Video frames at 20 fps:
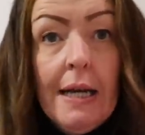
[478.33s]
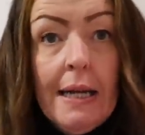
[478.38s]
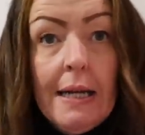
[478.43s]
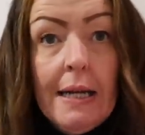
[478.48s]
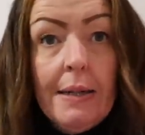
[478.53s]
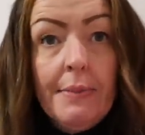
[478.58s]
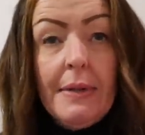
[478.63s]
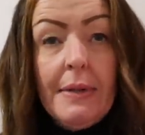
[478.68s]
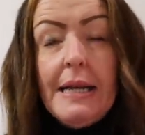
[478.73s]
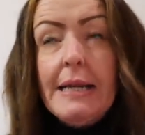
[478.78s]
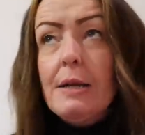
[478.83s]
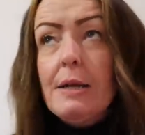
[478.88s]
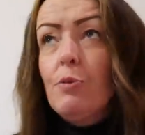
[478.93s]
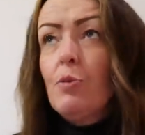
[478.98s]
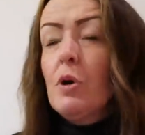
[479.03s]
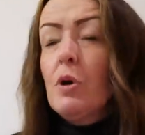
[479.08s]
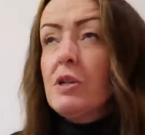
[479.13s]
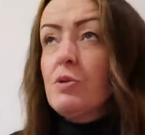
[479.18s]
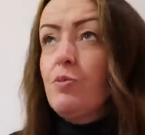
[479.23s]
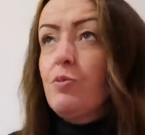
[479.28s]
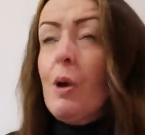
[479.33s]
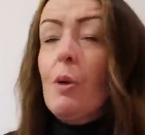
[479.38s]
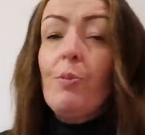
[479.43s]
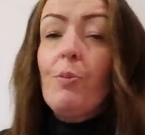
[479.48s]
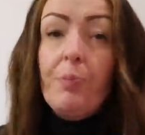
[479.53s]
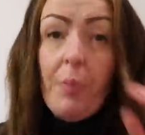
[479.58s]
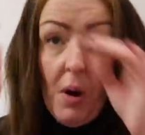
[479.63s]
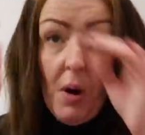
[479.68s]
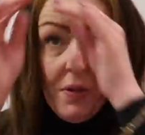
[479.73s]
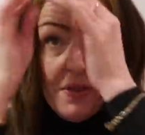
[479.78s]
It was
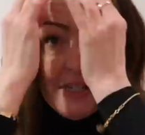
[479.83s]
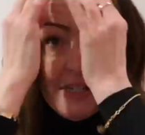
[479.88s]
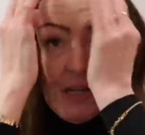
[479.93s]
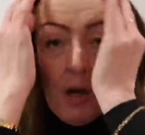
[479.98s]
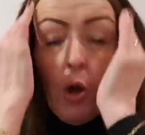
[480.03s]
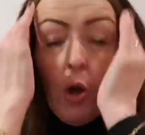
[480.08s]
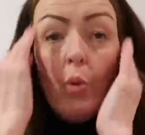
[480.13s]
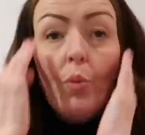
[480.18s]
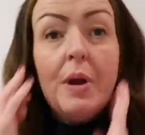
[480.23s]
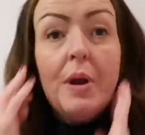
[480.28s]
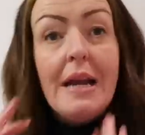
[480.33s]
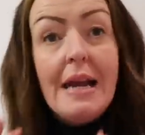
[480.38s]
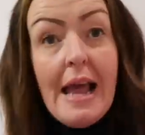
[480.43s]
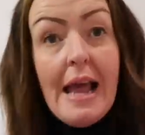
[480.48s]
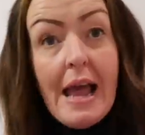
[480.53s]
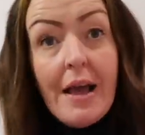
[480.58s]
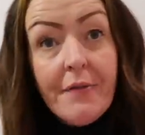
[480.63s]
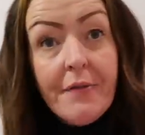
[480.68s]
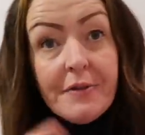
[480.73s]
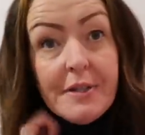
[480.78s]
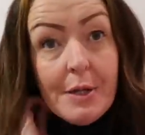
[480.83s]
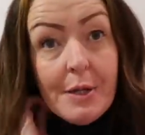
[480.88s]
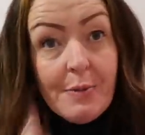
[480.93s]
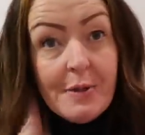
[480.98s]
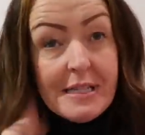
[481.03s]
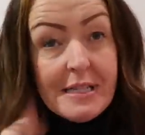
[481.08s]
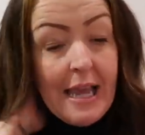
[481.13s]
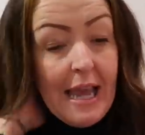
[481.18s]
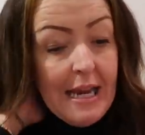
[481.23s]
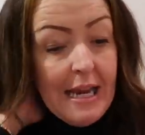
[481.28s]
when by the time we left, it
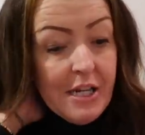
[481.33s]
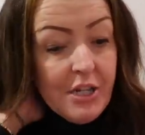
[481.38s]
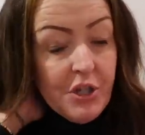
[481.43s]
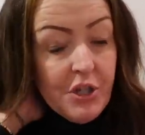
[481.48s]
was getting